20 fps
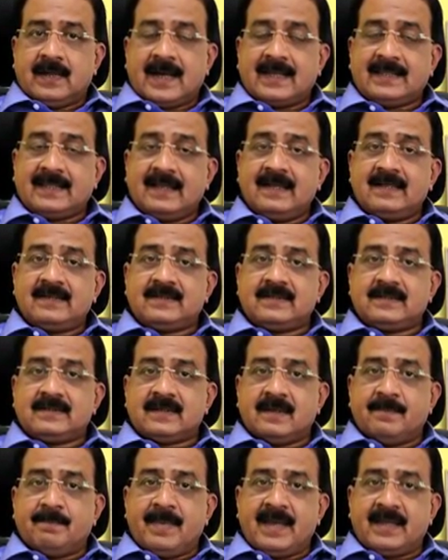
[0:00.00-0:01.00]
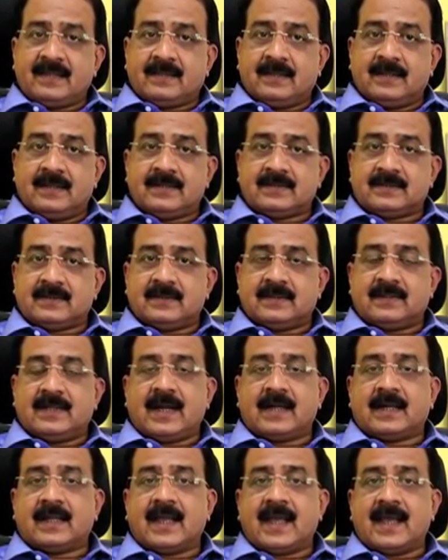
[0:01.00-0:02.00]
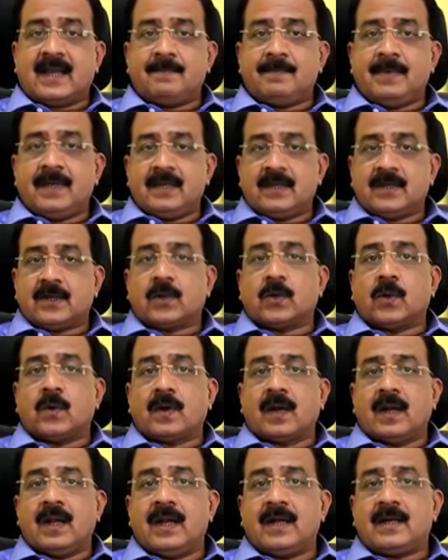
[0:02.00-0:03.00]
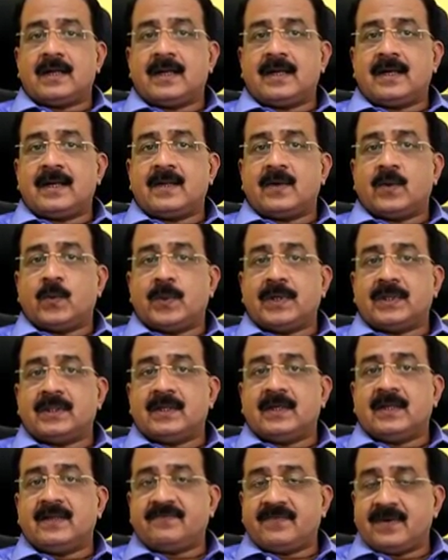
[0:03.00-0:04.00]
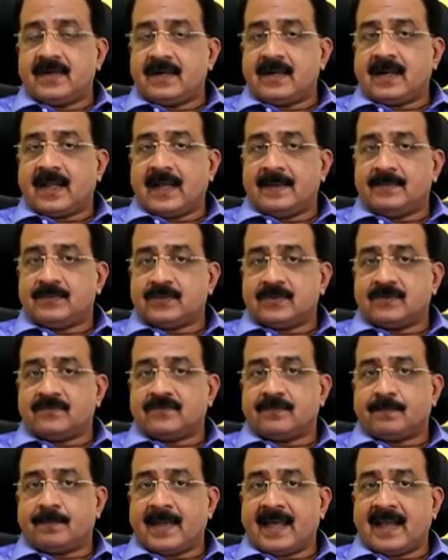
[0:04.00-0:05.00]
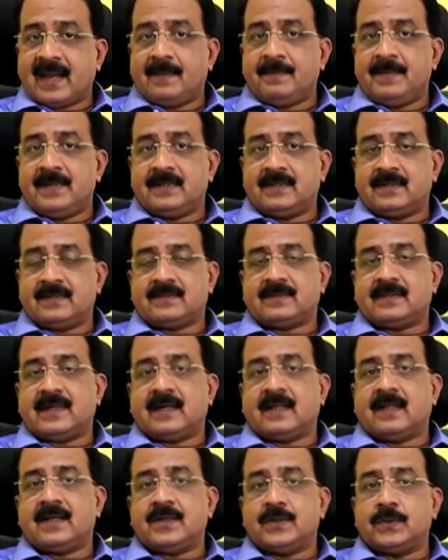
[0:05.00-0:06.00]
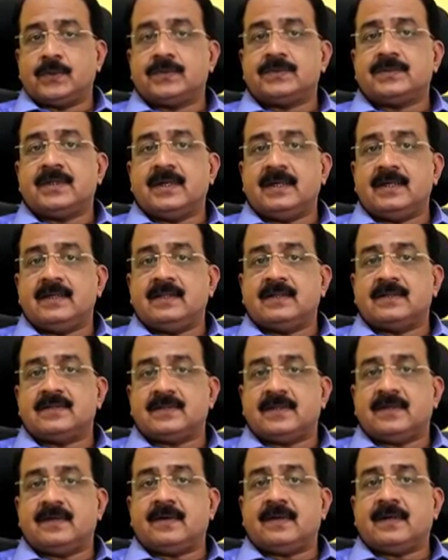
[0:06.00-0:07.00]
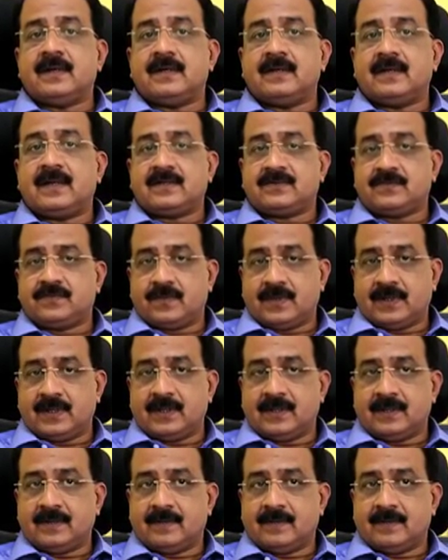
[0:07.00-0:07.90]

analysis methods that can be correlated with the different types of parameters that are used in sintering industry.